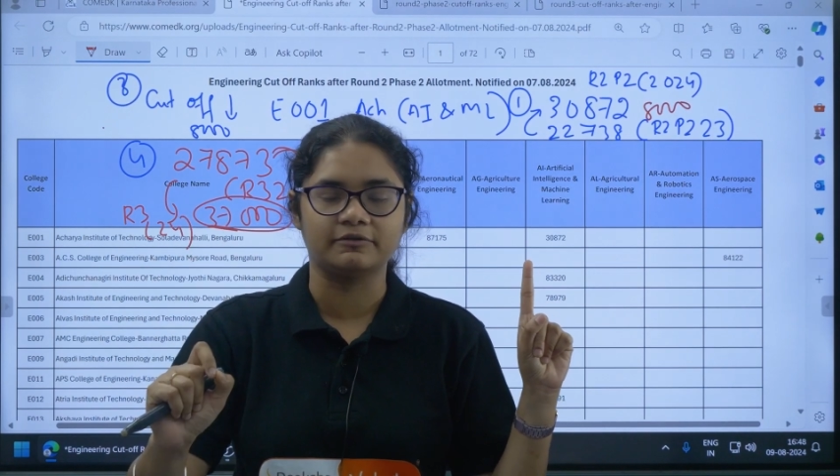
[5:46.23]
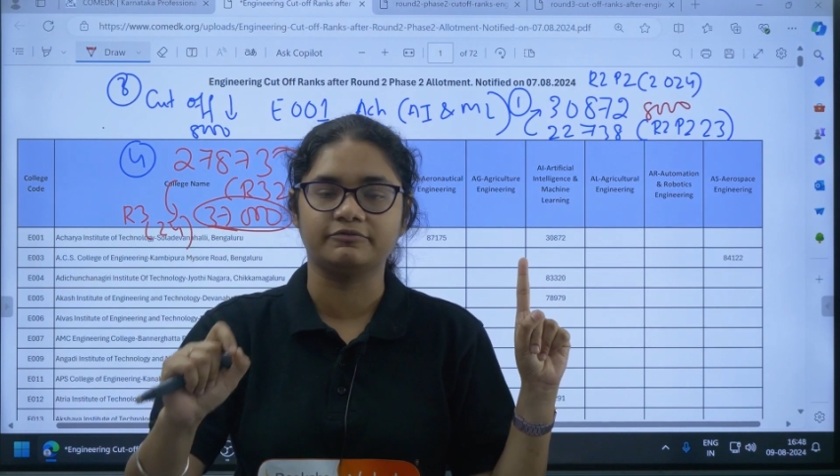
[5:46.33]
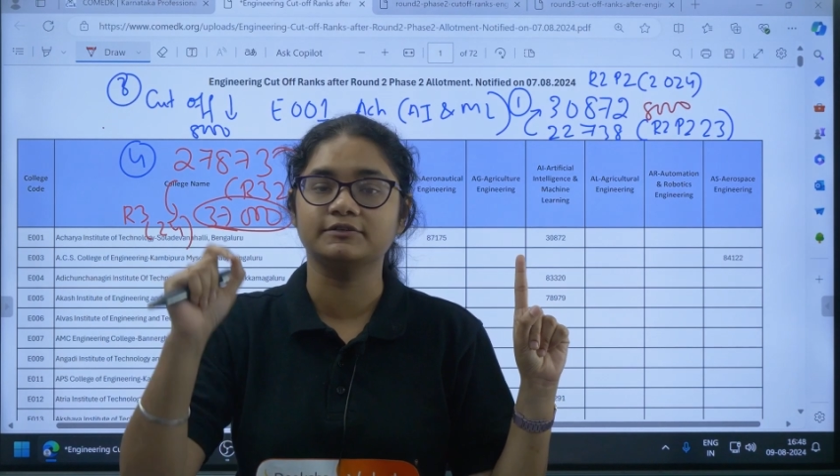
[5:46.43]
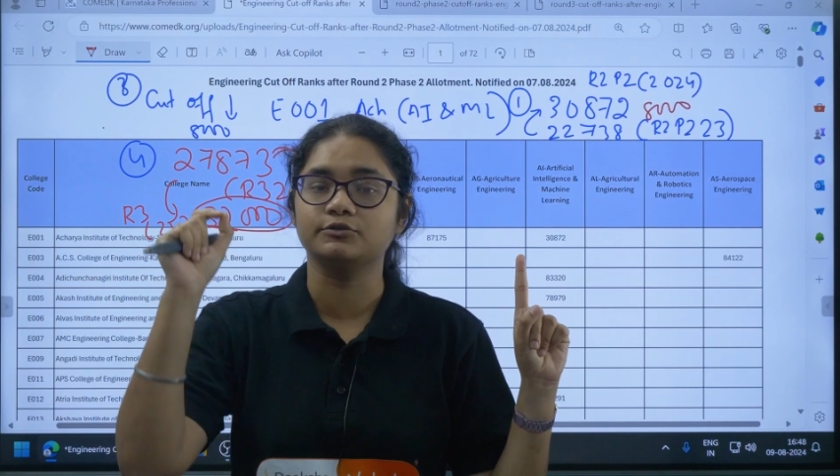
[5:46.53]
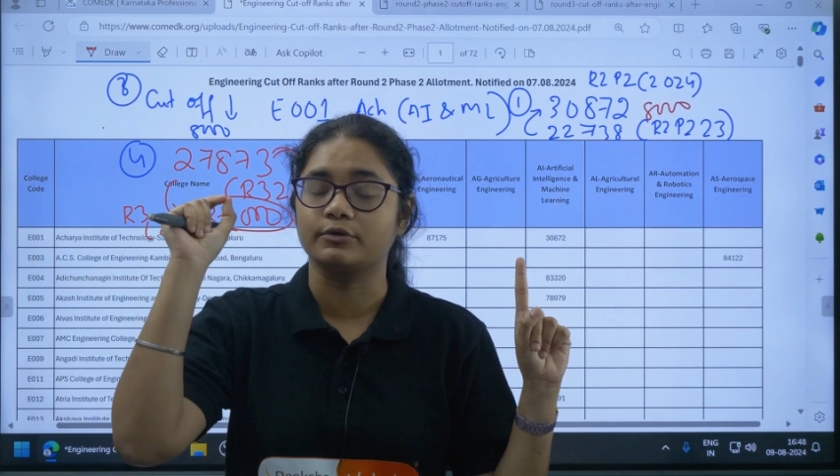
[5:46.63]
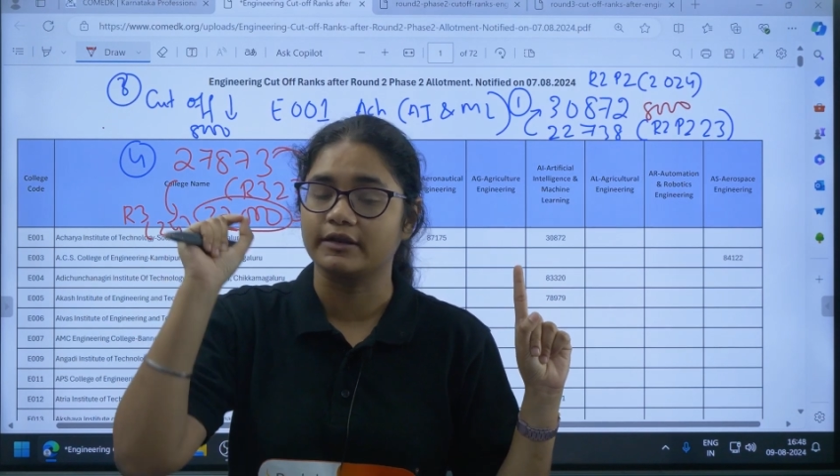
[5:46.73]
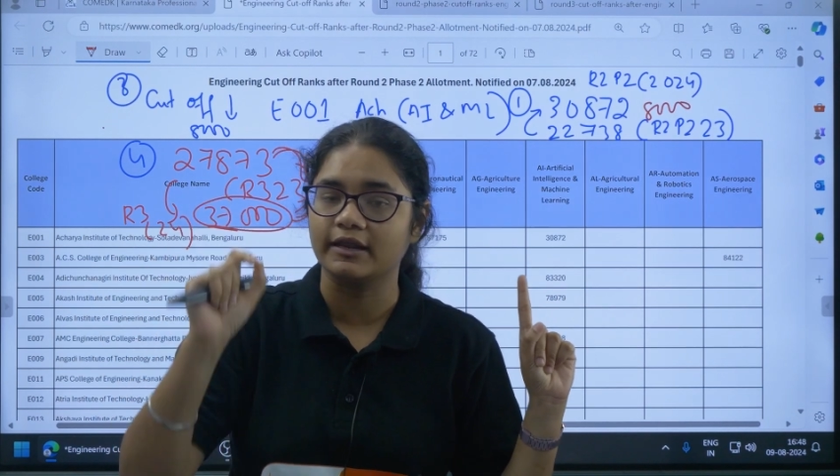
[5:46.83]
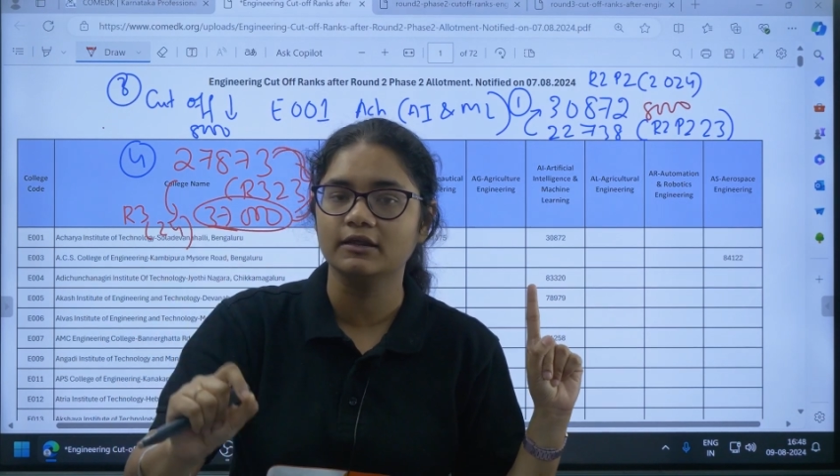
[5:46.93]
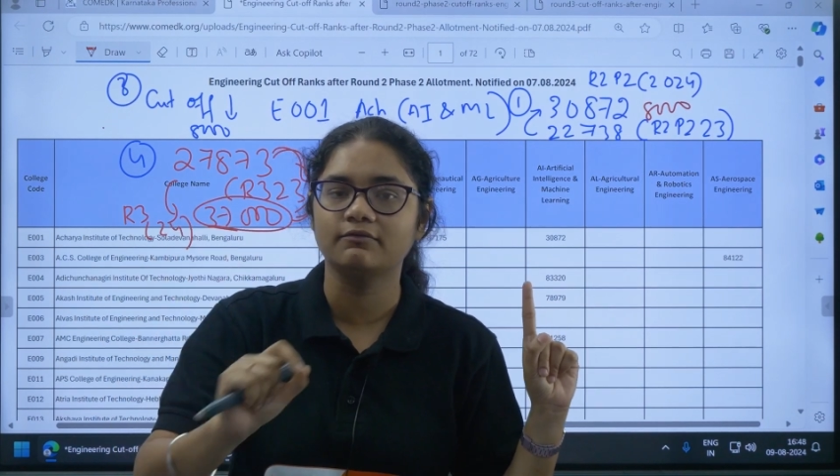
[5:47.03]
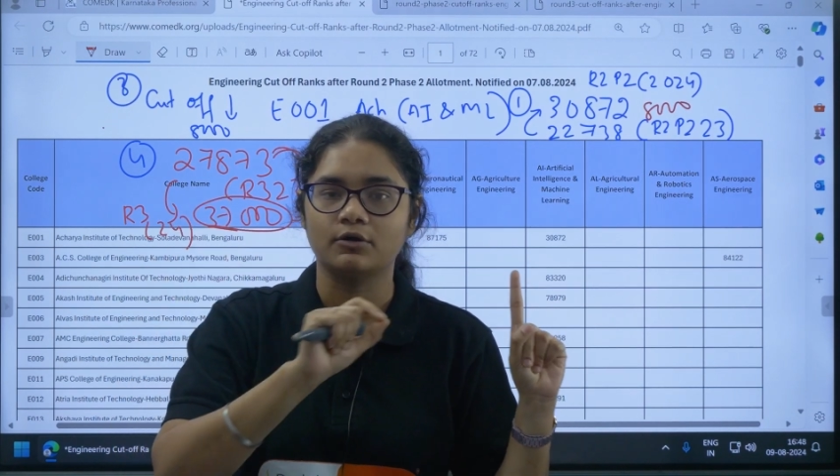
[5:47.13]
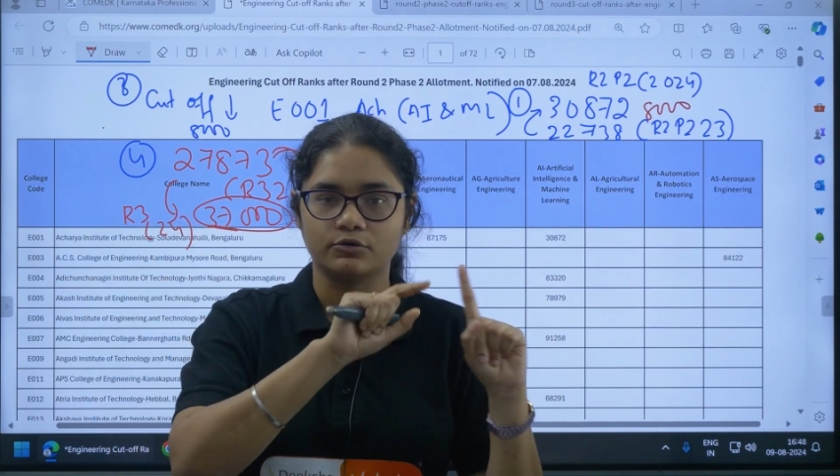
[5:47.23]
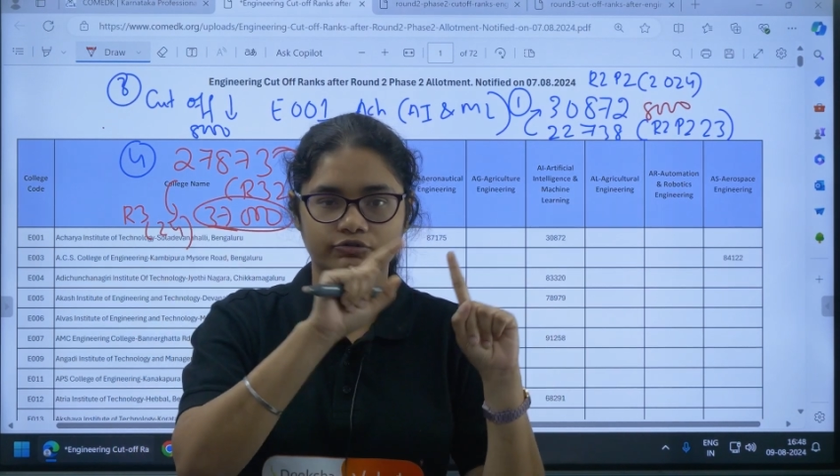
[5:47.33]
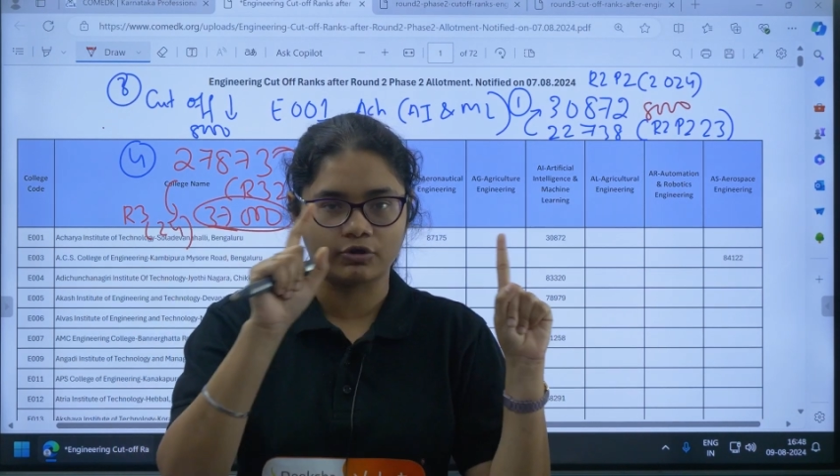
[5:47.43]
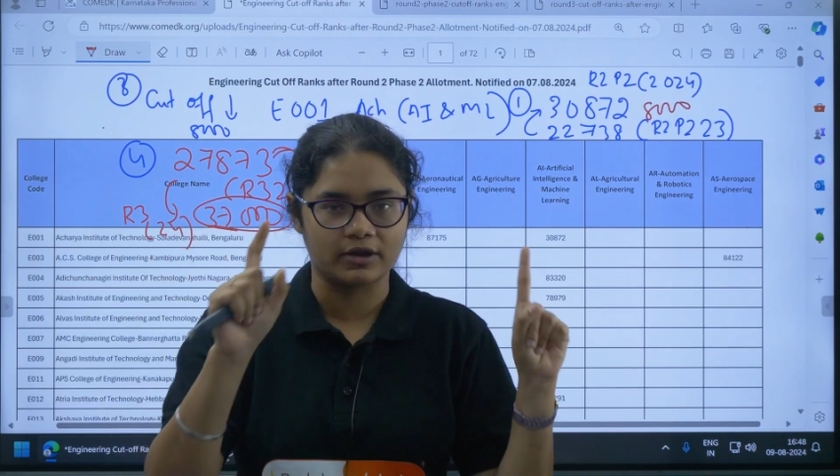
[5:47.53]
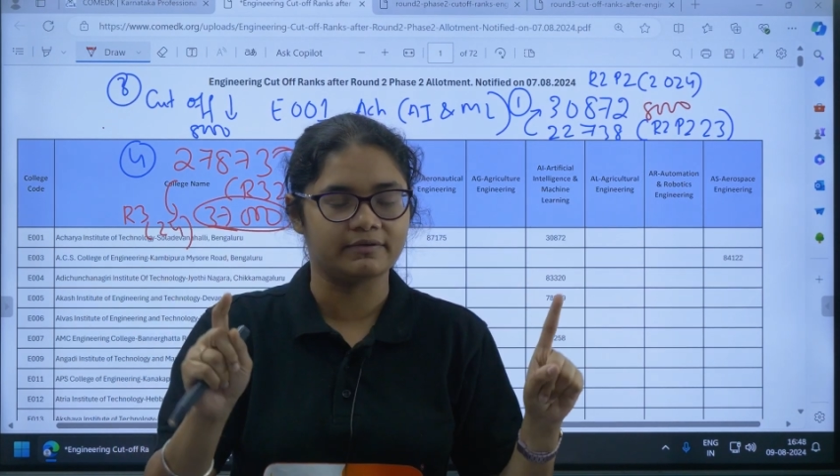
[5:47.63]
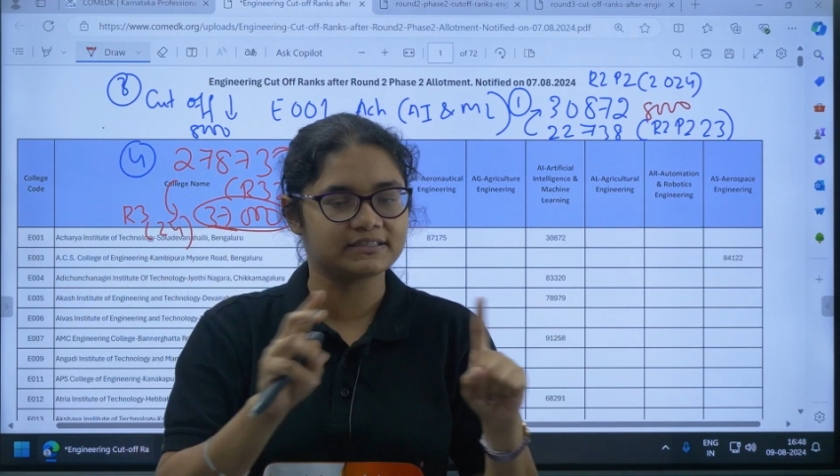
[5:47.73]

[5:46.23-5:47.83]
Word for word: preference you really want to join